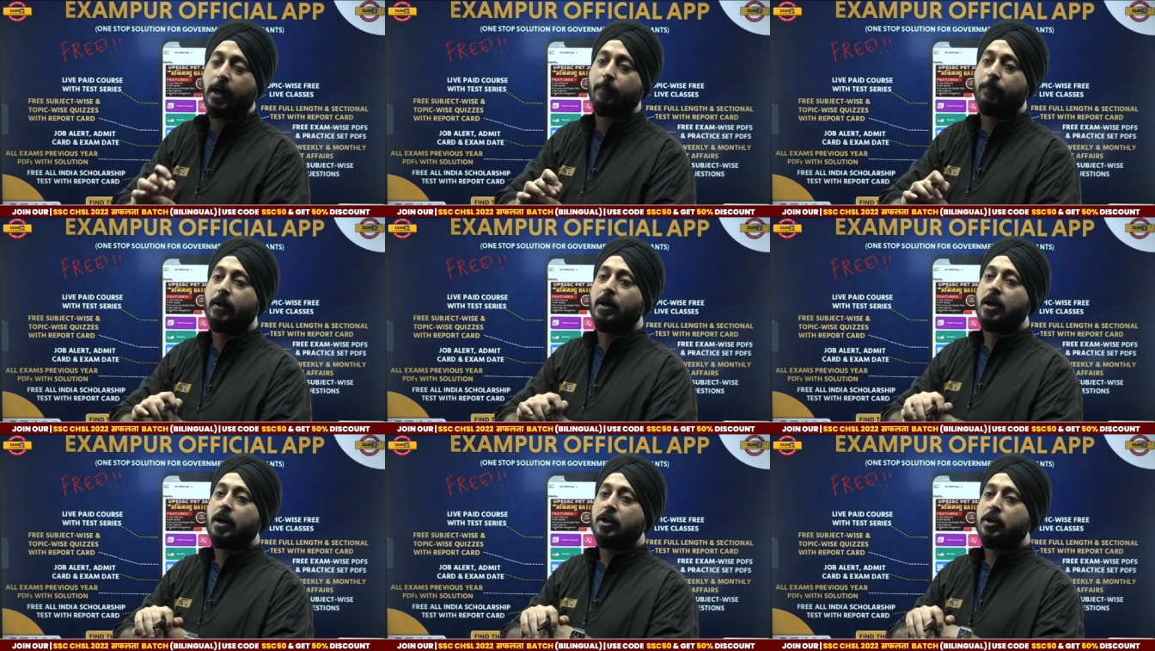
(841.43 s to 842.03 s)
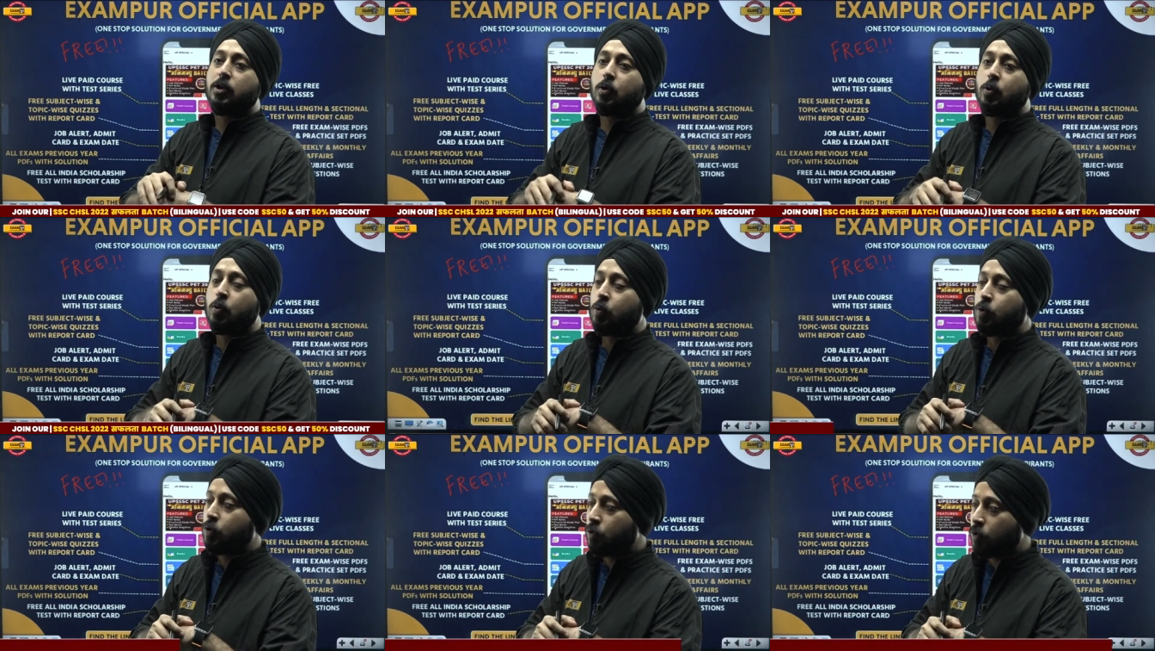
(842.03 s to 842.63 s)
app,
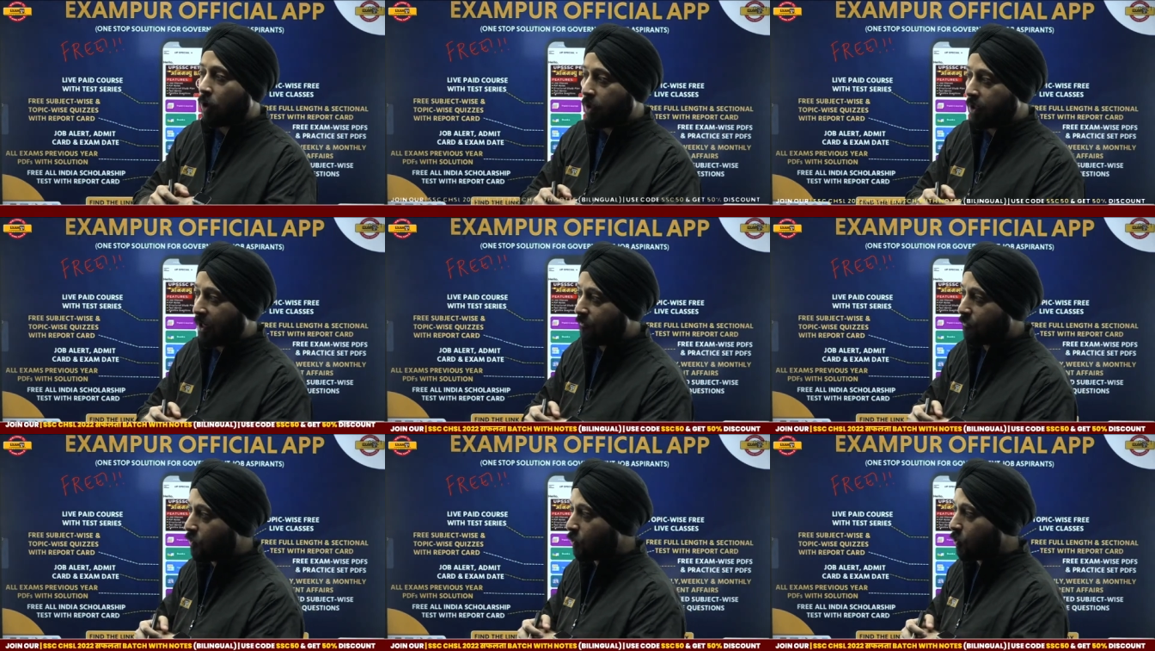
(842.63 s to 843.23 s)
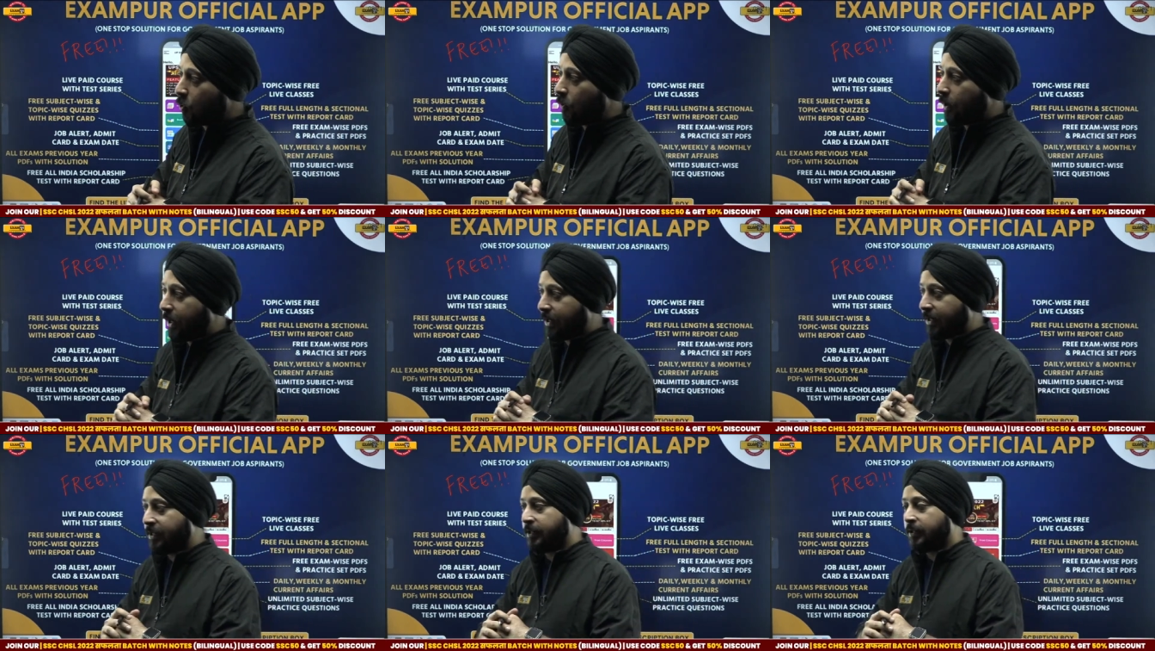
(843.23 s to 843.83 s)
you do not have to go
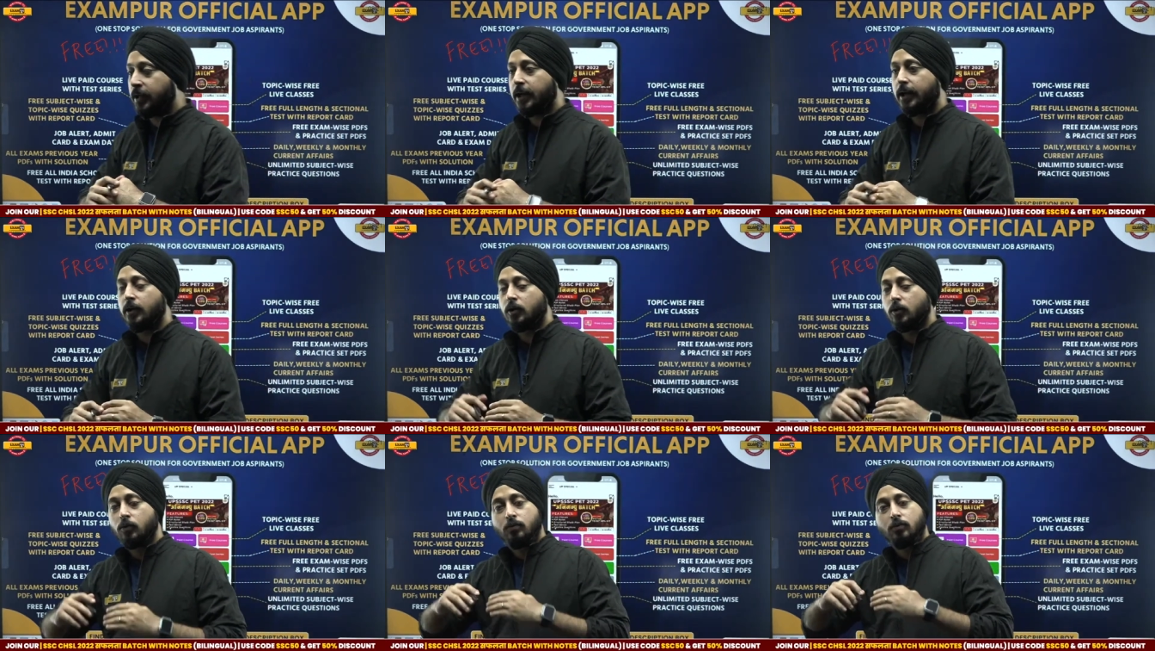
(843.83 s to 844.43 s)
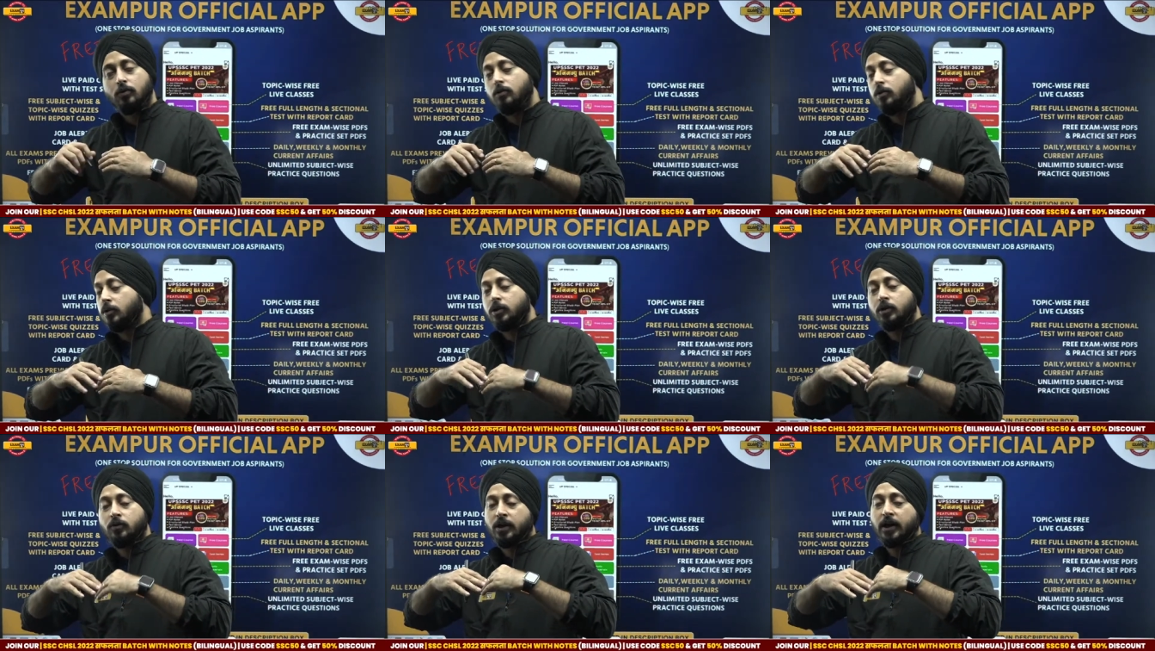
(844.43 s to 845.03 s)
any to go,
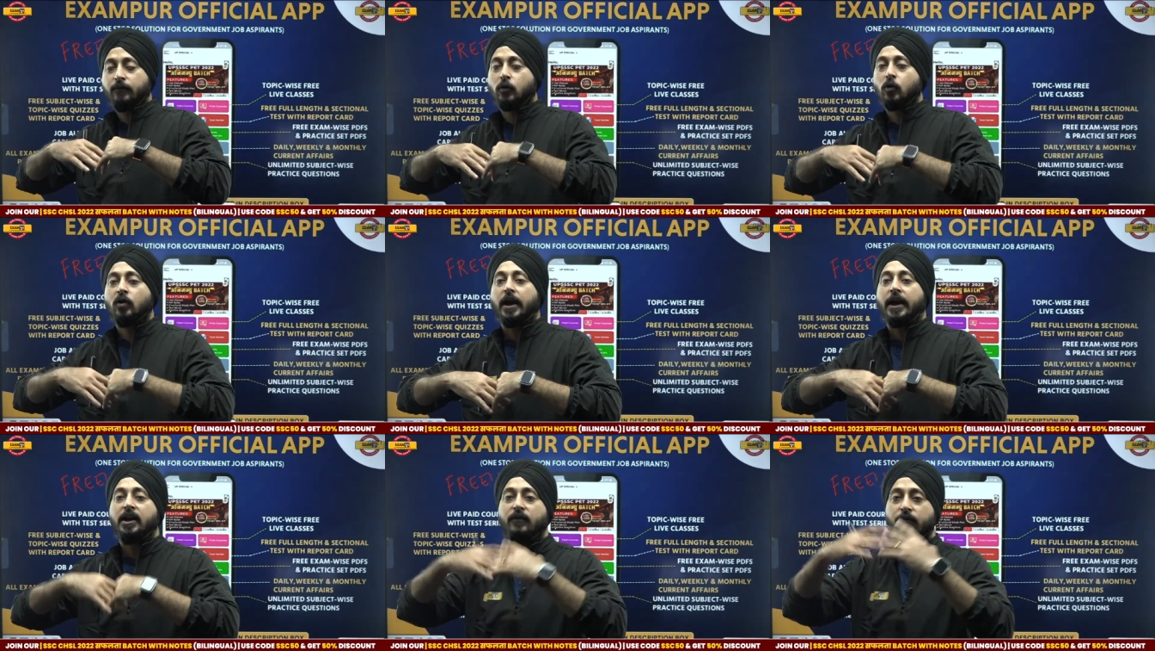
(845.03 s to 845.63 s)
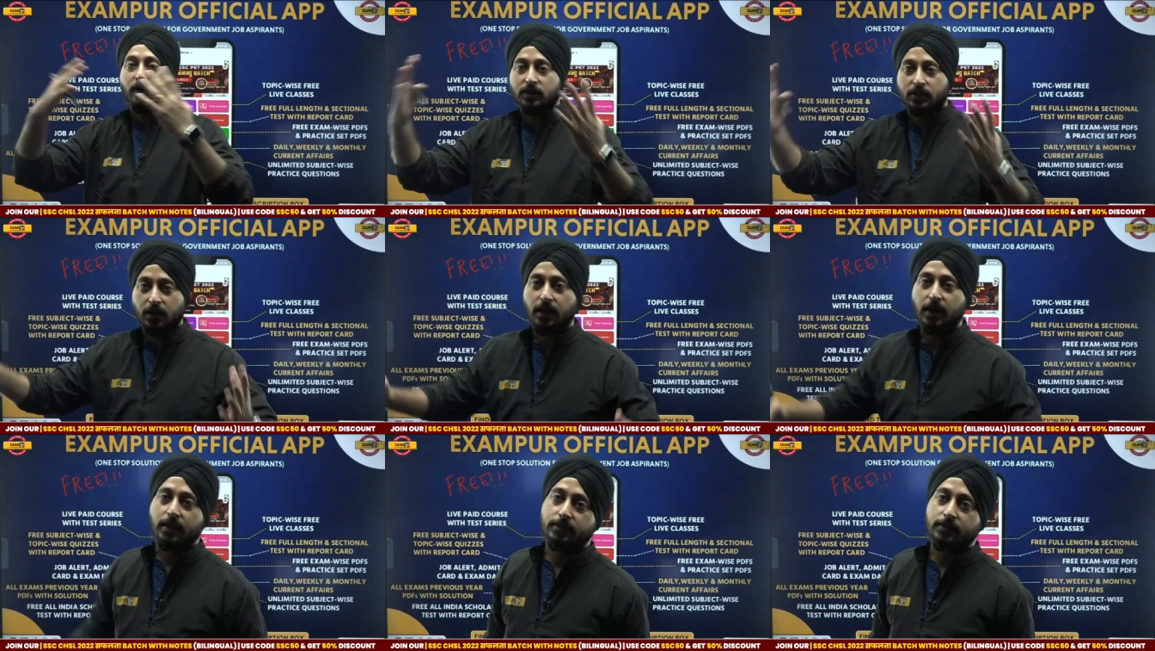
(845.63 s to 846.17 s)
you don't have to look any further.